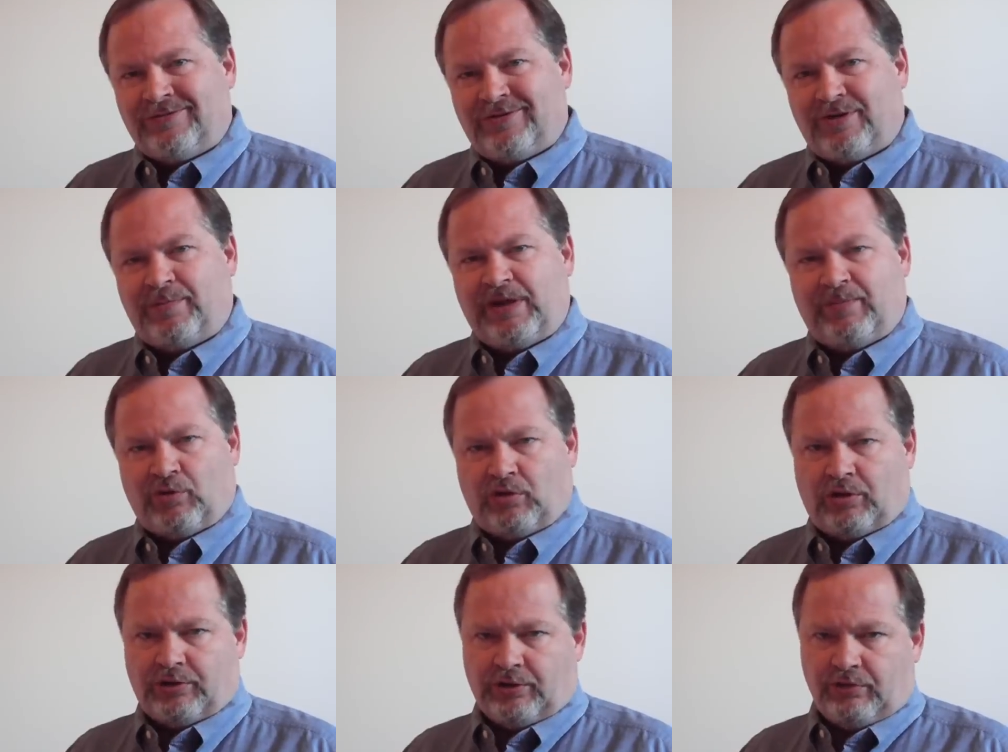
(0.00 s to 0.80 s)
to the
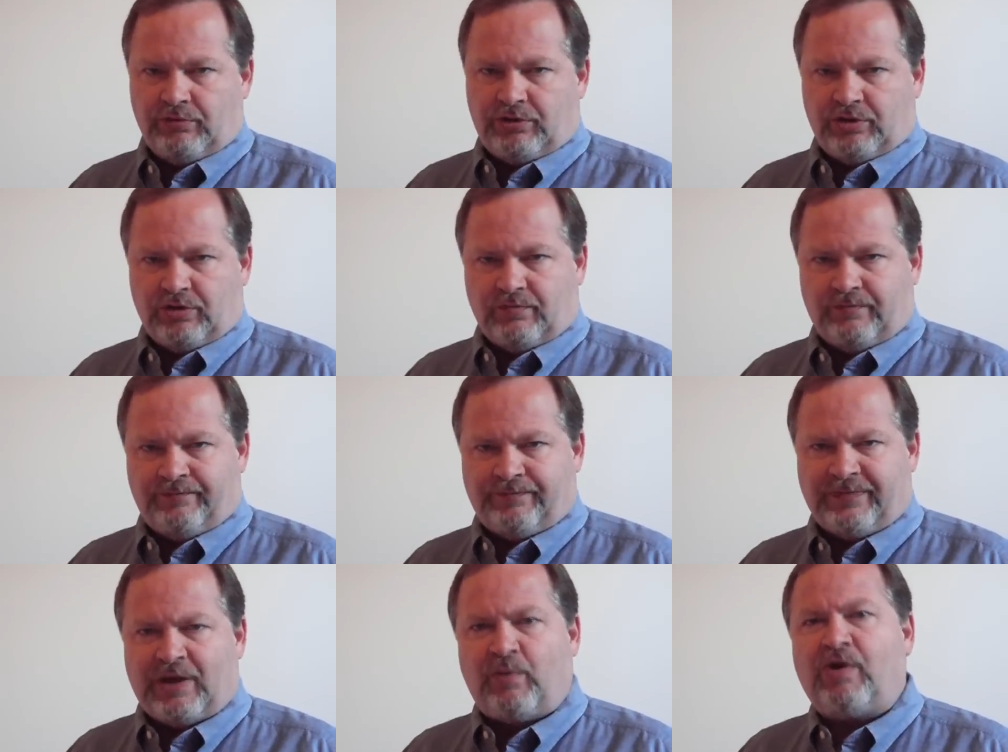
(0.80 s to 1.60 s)
people on YouTube.
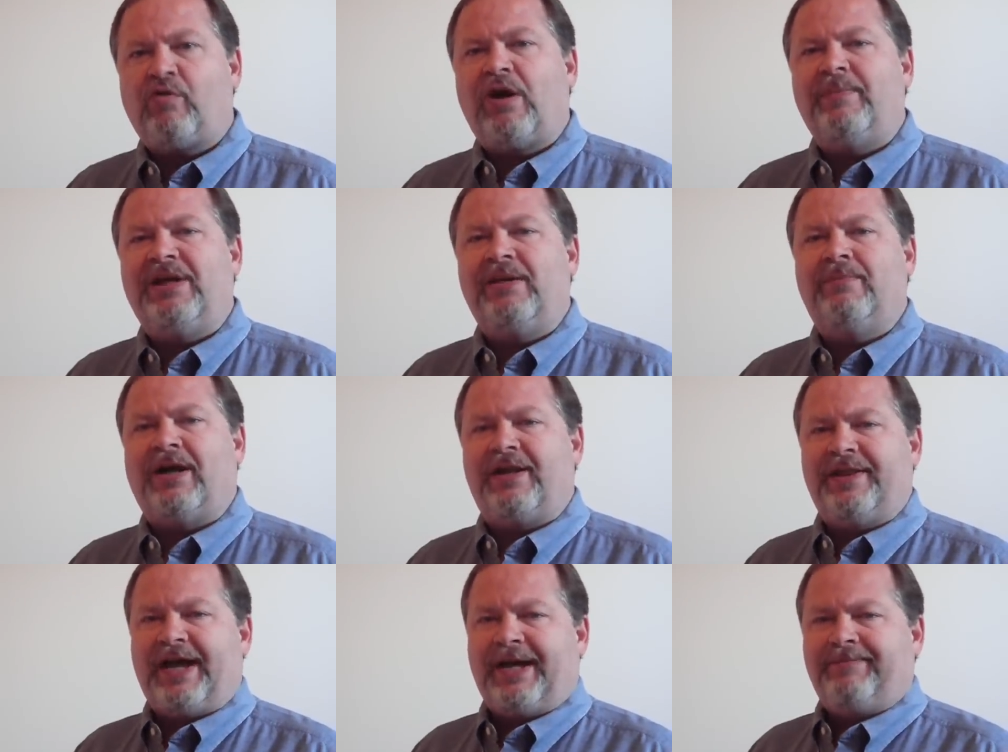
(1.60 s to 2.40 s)
Now, what do I mean
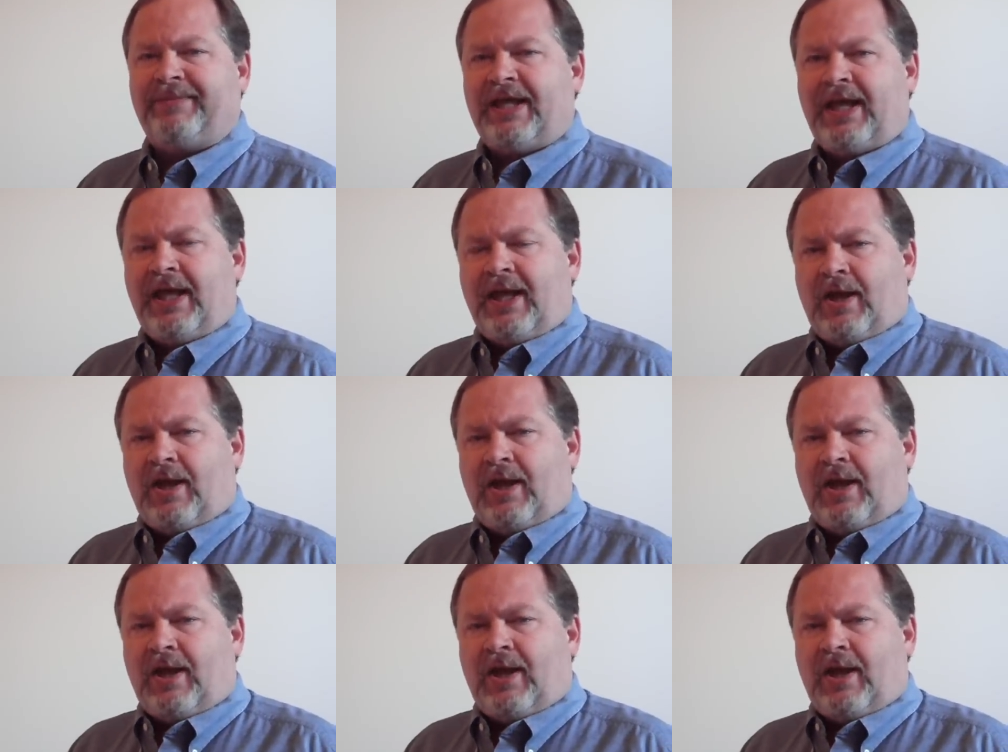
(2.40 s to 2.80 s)
by that?